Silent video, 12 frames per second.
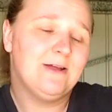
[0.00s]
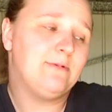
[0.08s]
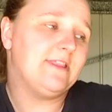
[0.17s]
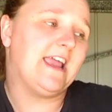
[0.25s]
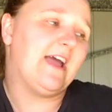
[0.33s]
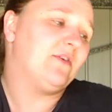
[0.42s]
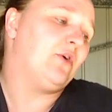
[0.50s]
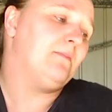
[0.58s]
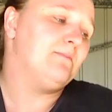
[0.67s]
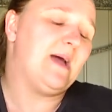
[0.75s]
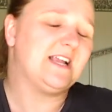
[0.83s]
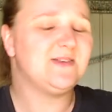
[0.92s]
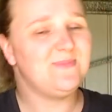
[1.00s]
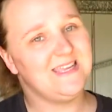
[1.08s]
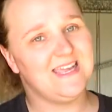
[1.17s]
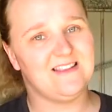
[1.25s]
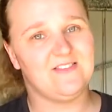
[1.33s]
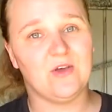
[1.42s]
but they haven't gotten back to me
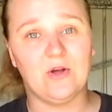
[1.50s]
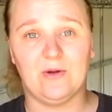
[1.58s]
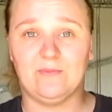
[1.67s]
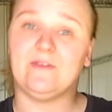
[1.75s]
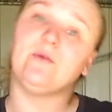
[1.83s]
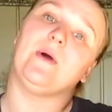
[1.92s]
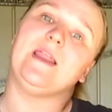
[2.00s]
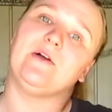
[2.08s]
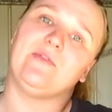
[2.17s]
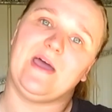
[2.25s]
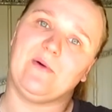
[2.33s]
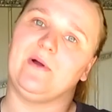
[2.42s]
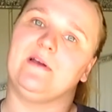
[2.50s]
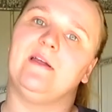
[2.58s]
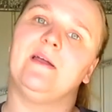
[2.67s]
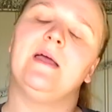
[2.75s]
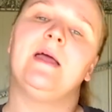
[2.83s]
yet, so I'm still waiting on that one.